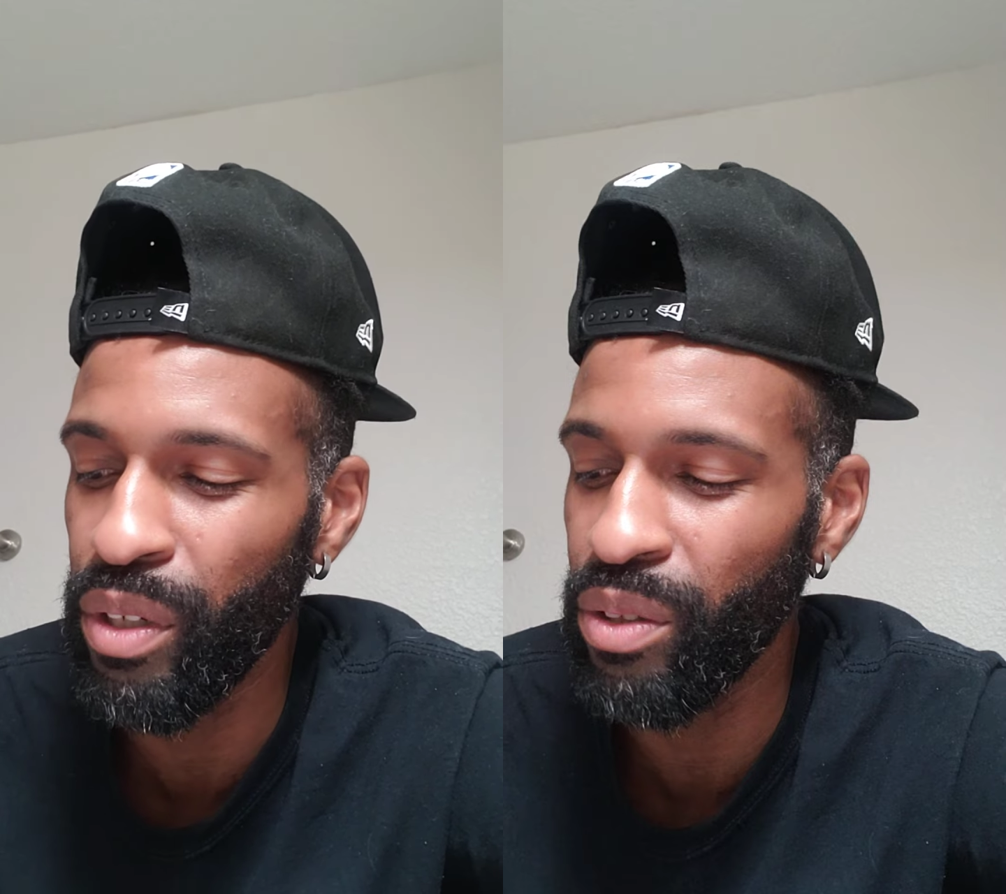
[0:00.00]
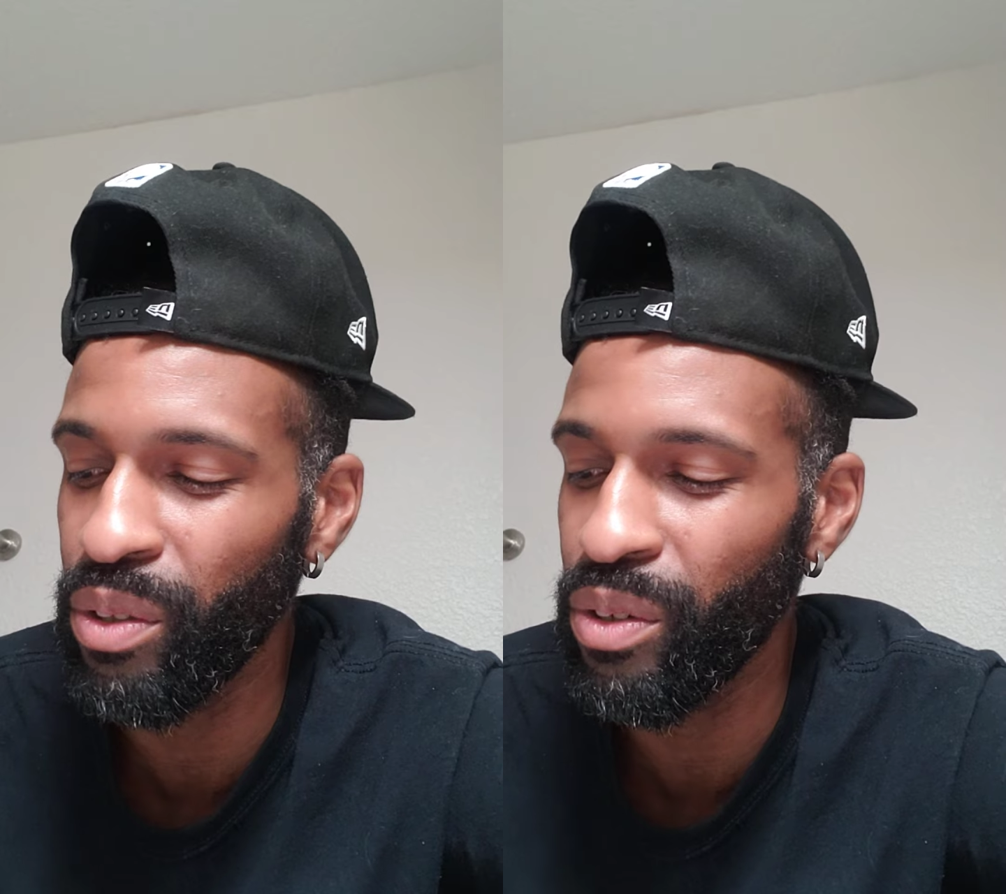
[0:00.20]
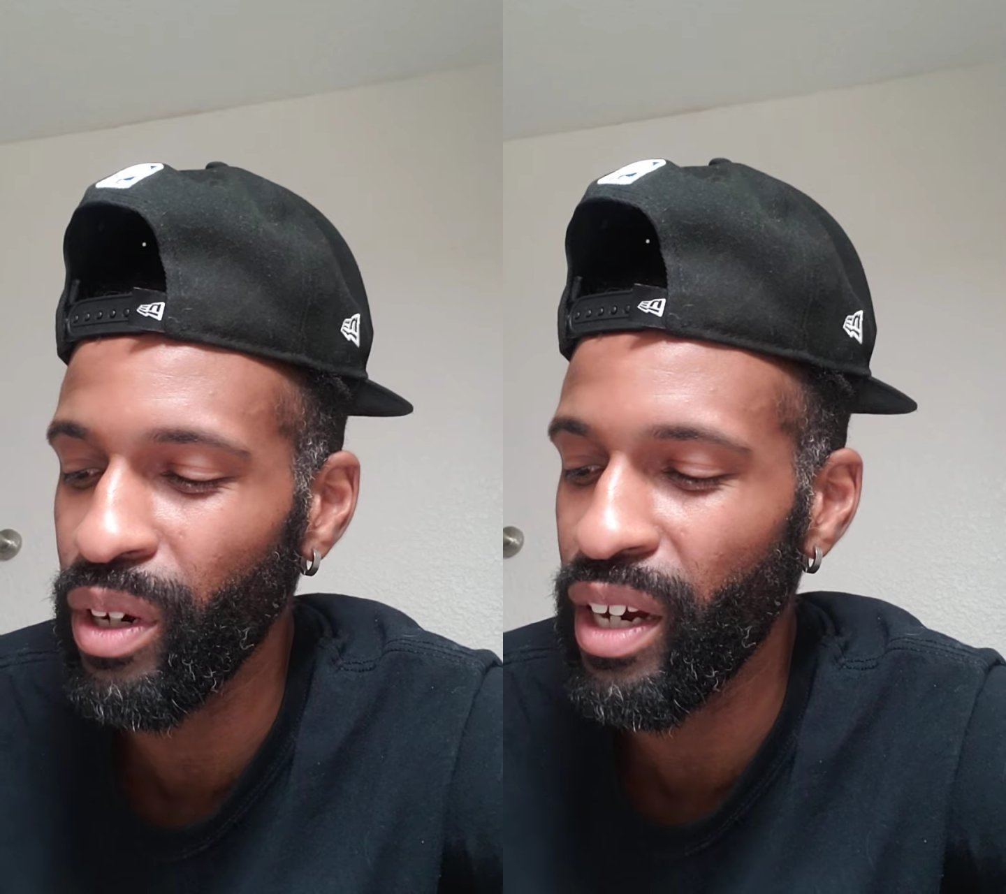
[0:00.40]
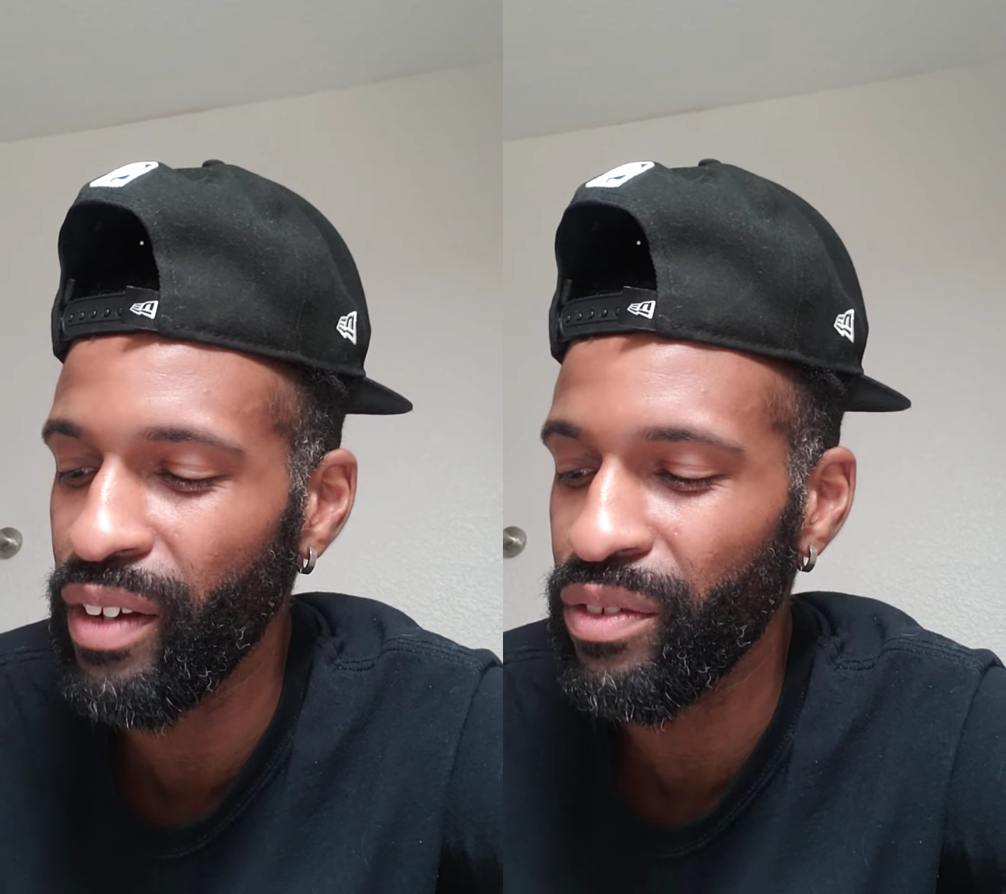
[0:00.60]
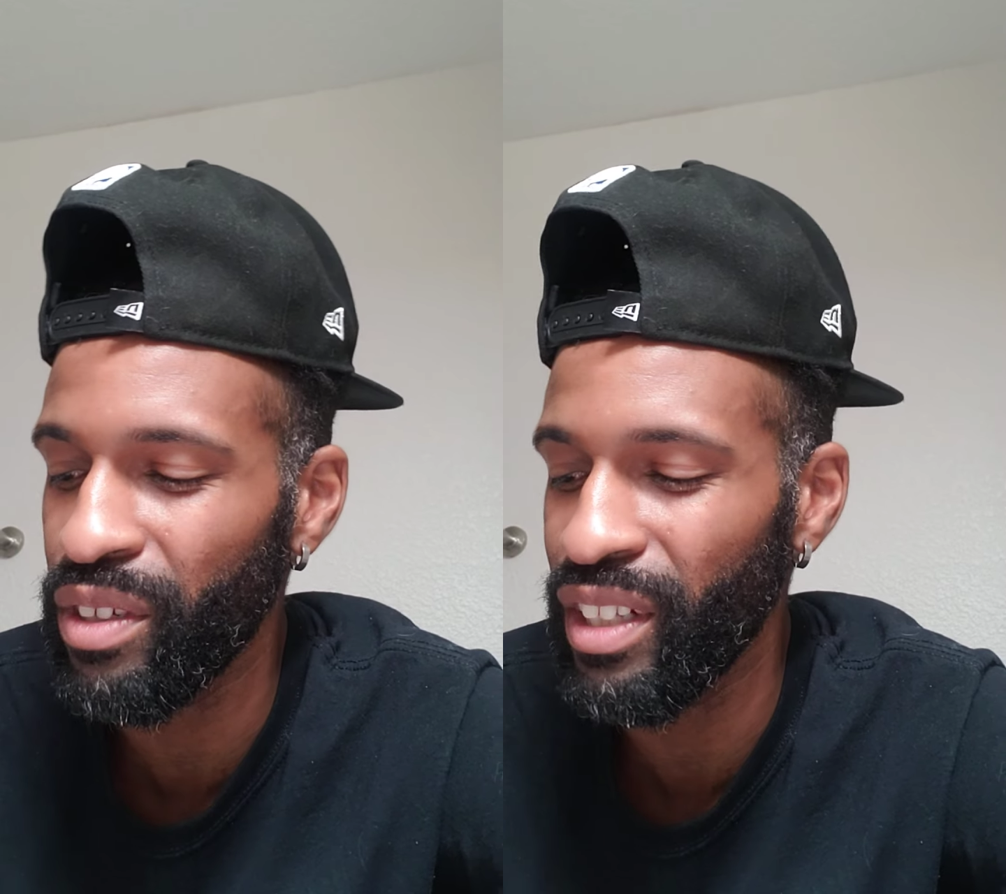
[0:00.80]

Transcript: Build-A-Craft.